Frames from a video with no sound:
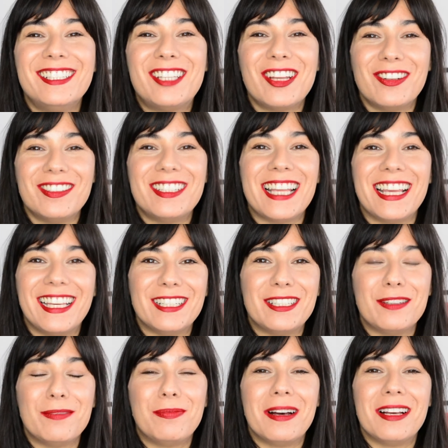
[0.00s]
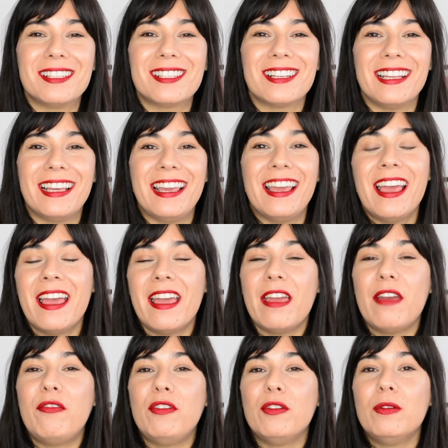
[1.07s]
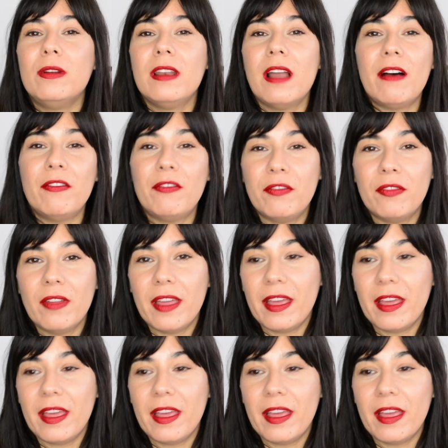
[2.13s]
don't take it too personally. If you love